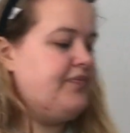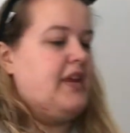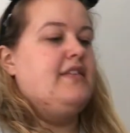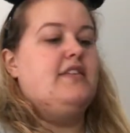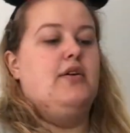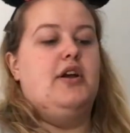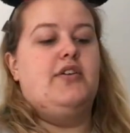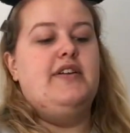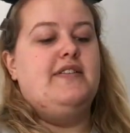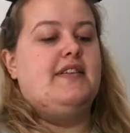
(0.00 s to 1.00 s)
So a
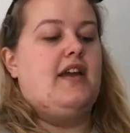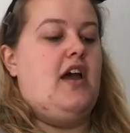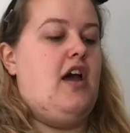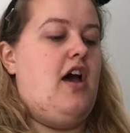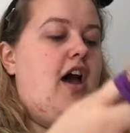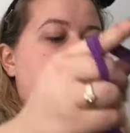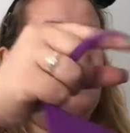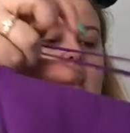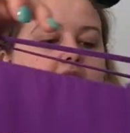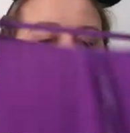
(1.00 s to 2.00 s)
green skirt and
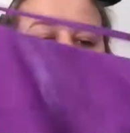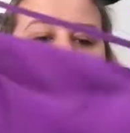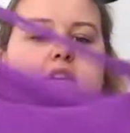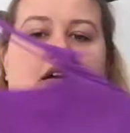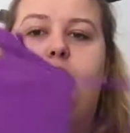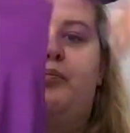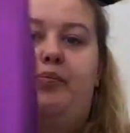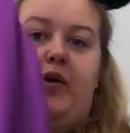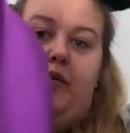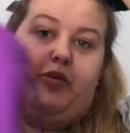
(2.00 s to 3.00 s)
then
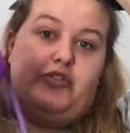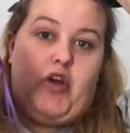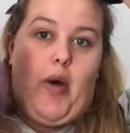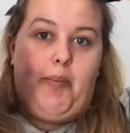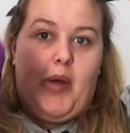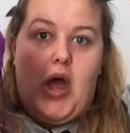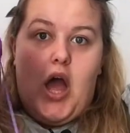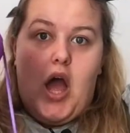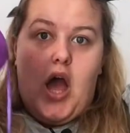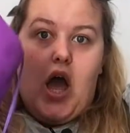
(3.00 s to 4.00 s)
purple top.
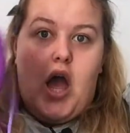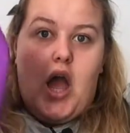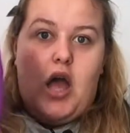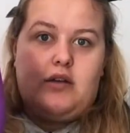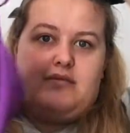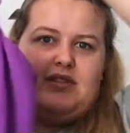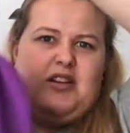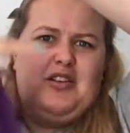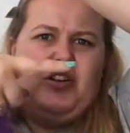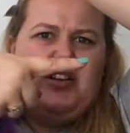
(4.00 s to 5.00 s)

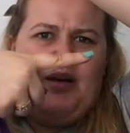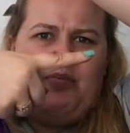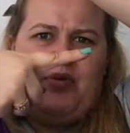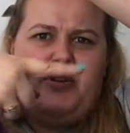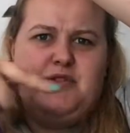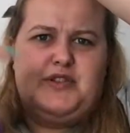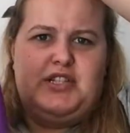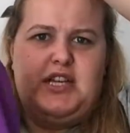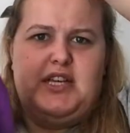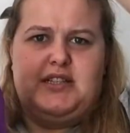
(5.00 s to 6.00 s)
Oh, look at that bruise,
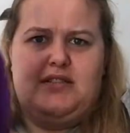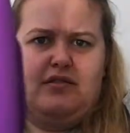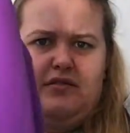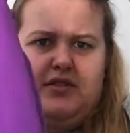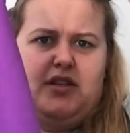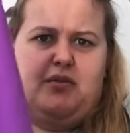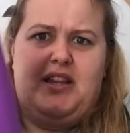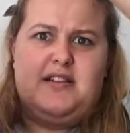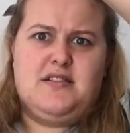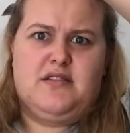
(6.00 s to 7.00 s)
jeez. Don't know where
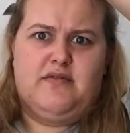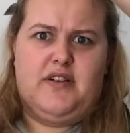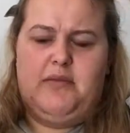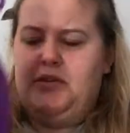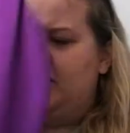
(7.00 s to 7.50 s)
that's come from.